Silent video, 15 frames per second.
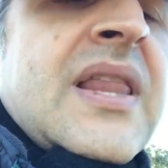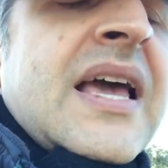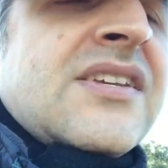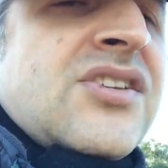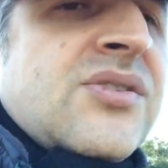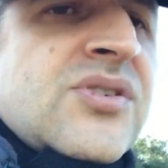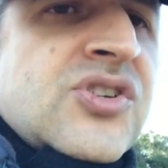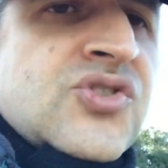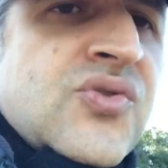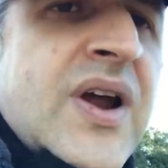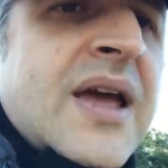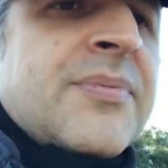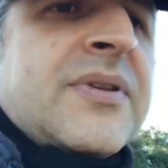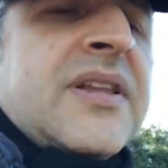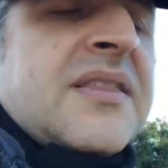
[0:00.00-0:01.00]
Like, share,
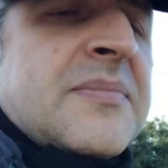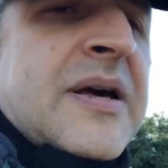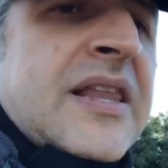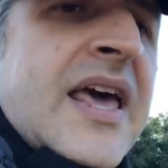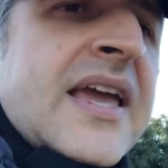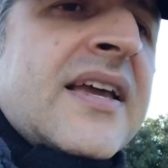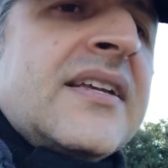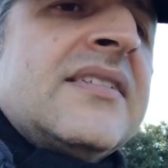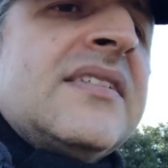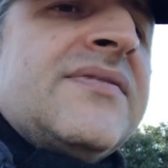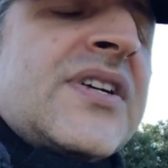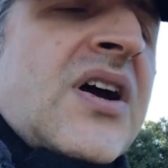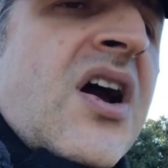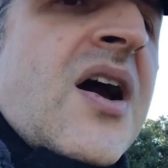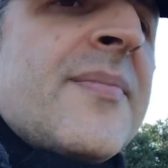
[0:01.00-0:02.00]
subscribe, click the bell icon,
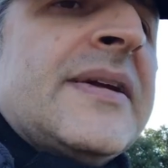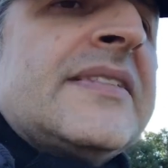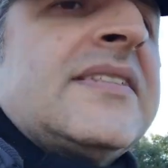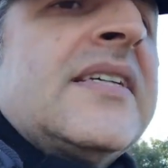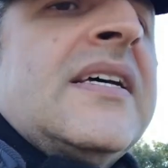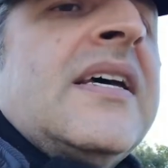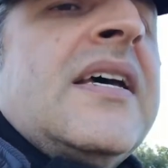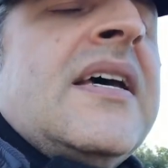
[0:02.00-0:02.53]
leave a comment.